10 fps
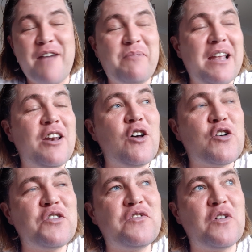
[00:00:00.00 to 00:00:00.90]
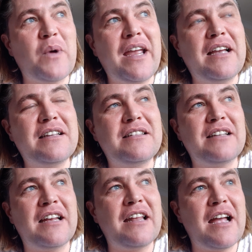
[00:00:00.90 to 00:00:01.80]
i've been looking for weeks
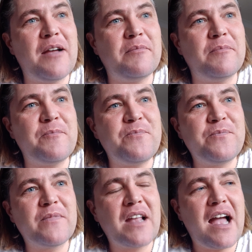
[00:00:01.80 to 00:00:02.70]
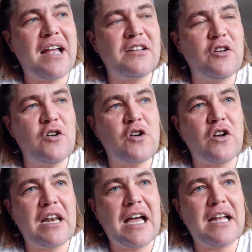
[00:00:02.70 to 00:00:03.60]
and um i had a look
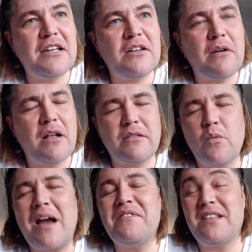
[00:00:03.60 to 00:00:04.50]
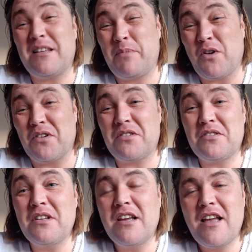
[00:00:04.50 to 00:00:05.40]
online well the wife did to be
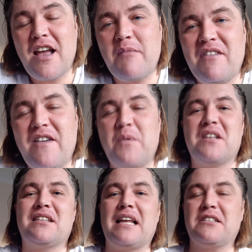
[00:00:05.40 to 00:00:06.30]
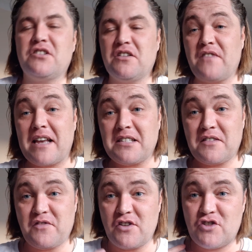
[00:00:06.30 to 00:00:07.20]
honest and we found a slazenger vest
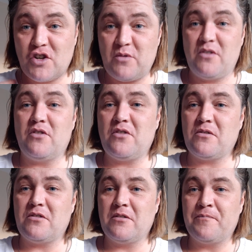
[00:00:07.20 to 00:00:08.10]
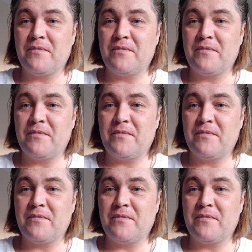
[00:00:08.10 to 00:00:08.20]
for a two-year-old